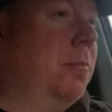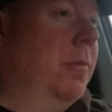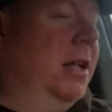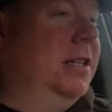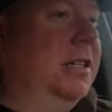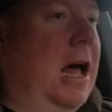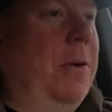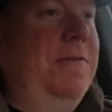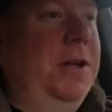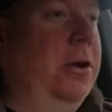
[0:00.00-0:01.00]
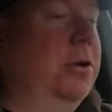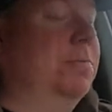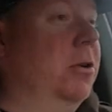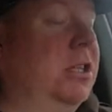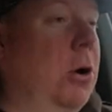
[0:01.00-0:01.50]
This is how, if you use
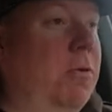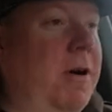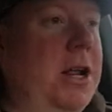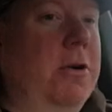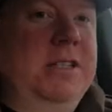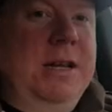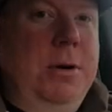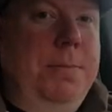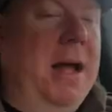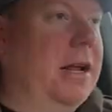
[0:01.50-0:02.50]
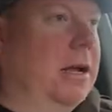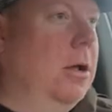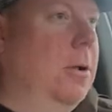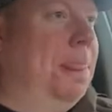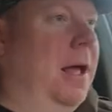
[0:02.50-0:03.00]
Monzo already or a similar bank,
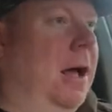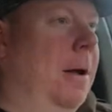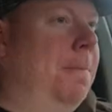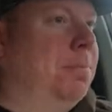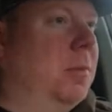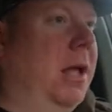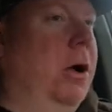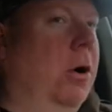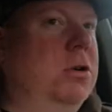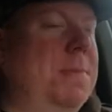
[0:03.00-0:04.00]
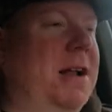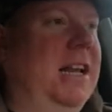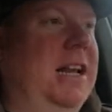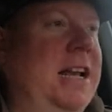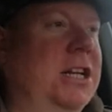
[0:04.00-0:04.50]
it
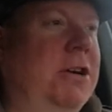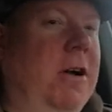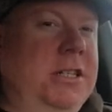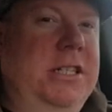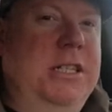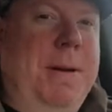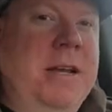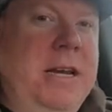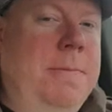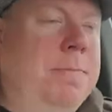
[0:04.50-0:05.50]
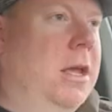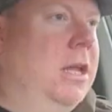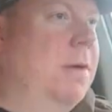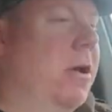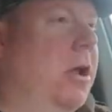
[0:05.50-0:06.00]
automatically categorises your spending.
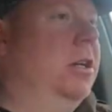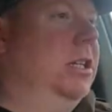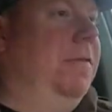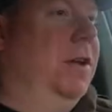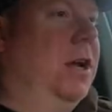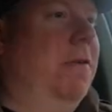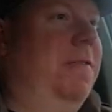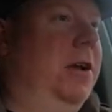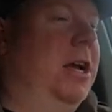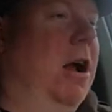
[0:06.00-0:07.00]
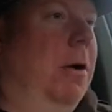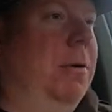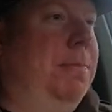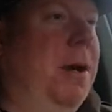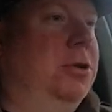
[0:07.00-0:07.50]
You might notice that if you go and fill your car up
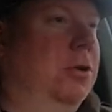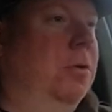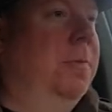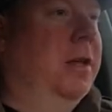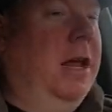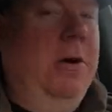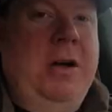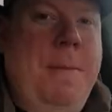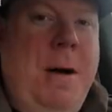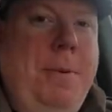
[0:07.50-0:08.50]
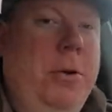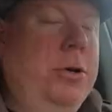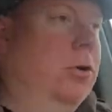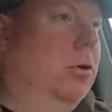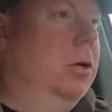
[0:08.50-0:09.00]
with petrol, it'll come up
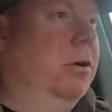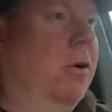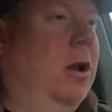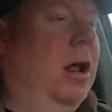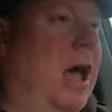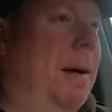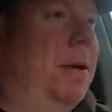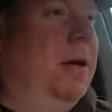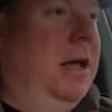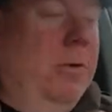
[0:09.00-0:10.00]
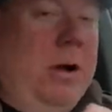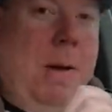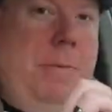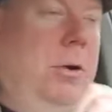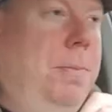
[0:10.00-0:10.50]
on your online app, and it'll
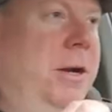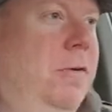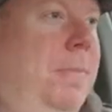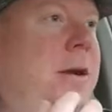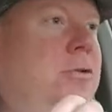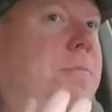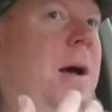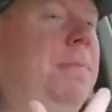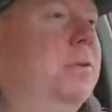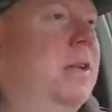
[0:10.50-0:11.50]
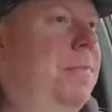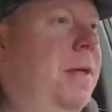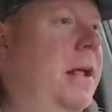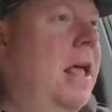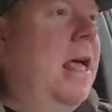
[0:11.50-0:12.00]
come up with a little picture of a petrol pump or
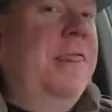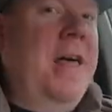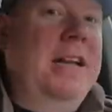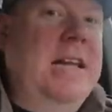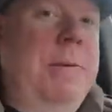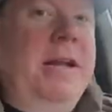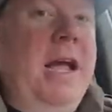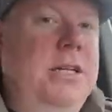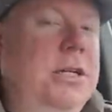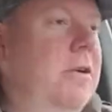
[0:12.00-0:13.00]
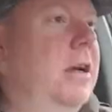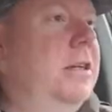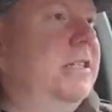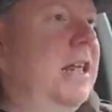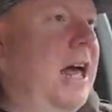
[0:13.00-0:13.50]
something. That's how it
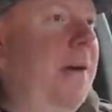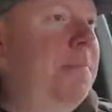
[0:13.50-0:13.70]
categorises that.